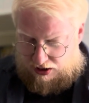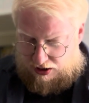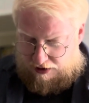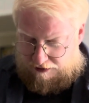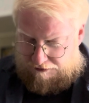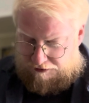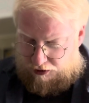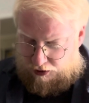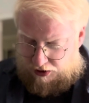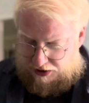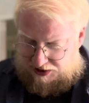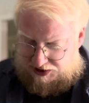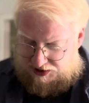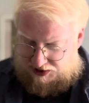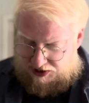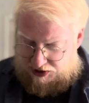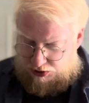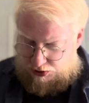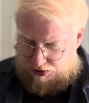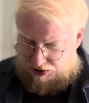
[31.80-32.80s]
for a
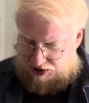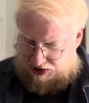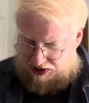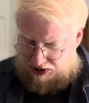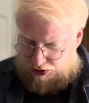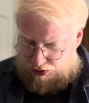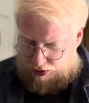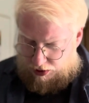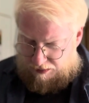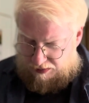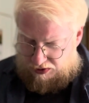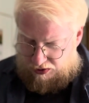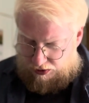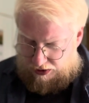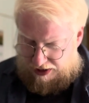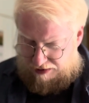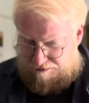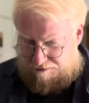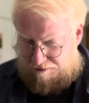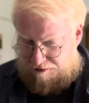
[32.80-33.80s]
citrusy, tropical
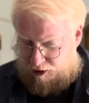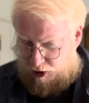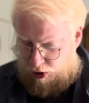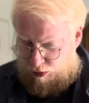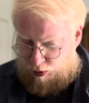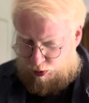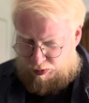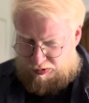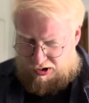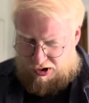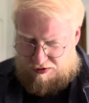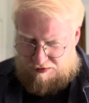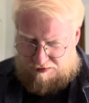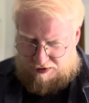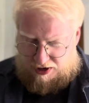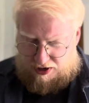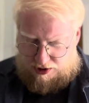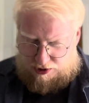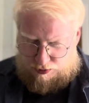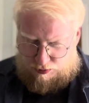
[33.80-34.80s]
and floral
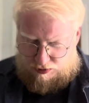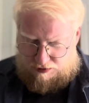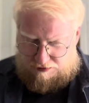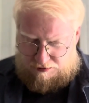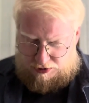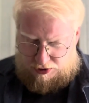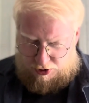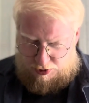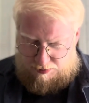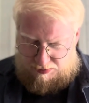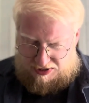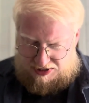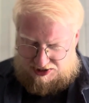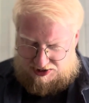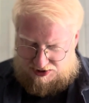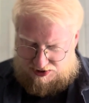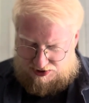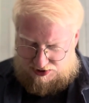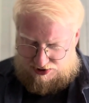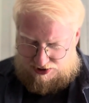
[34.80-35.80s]
profile with low
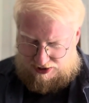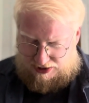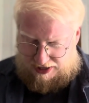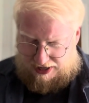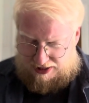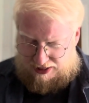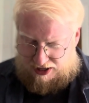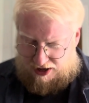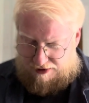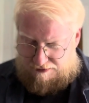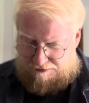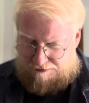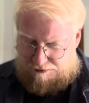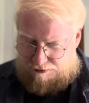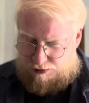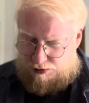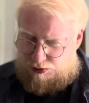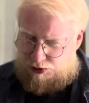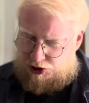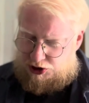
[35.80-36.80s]
bitterness to let that
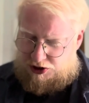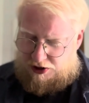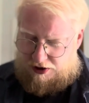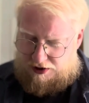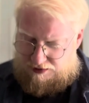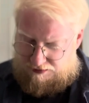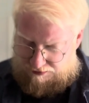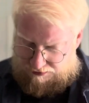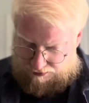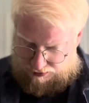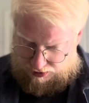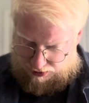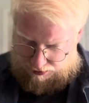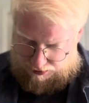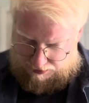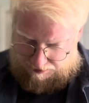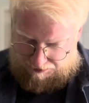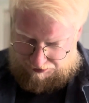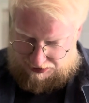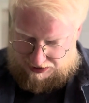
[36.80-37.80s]
fruit shine through.
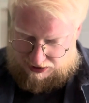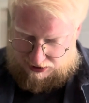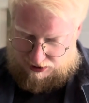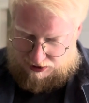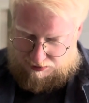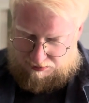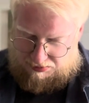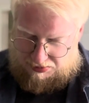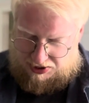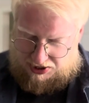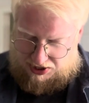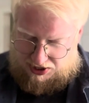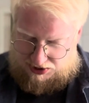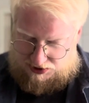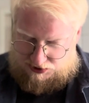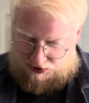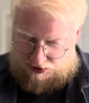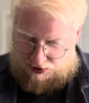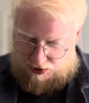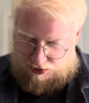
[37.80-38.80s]

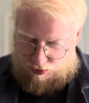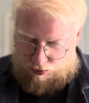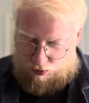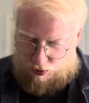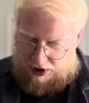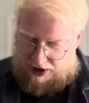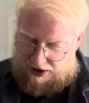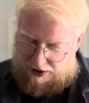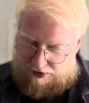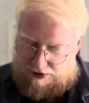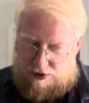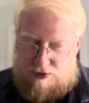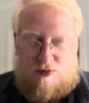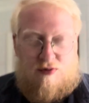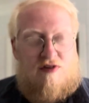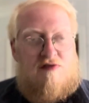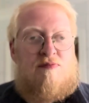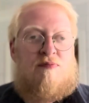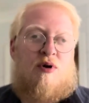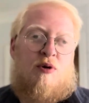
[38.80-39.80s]
Pairs well
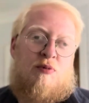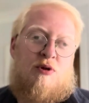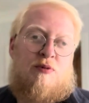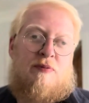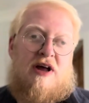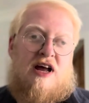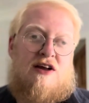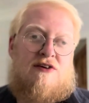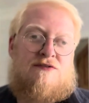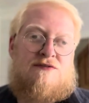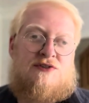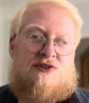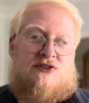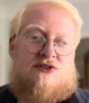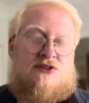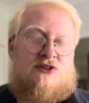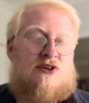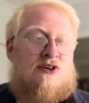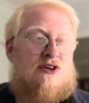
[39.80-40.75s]
with bubble baths.